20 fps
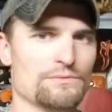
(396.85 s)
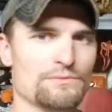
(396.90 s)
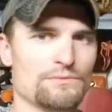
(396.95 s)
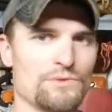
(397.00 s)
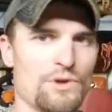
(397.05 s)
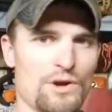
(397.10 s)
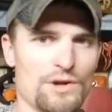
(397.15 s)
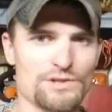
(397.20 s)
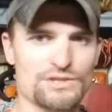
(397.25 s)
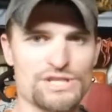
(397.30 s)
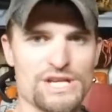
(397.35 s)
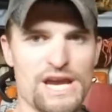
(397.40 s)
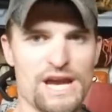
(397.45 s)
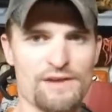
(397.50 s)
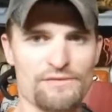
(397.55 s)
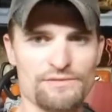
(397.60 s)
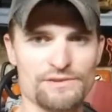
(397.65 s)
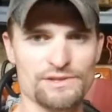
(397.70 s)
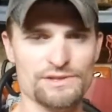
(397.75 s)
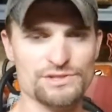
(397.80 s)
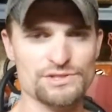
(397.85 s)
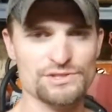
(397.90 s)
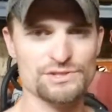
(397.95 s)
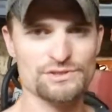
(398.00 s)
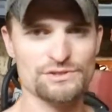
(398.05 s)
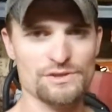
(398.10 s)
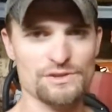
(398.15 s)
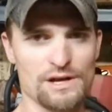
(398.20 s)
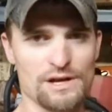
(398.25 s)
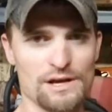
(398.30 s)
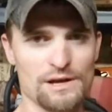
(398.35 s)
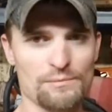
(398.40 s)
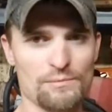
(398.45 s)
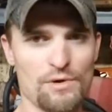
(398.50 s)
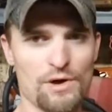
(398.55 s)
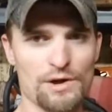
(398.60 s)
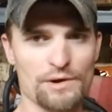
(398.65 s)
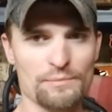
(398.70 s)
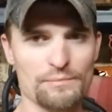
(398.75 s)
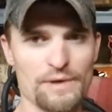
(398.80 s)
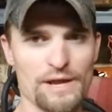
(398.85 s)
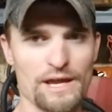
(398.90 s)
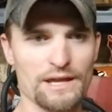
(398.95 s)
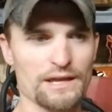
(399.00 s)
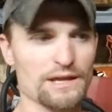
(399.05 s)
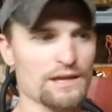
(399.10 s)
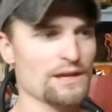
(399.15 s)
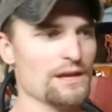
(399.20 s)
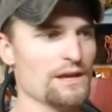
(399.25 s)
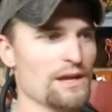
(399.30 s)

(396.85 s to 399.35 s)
large catfish on a bank.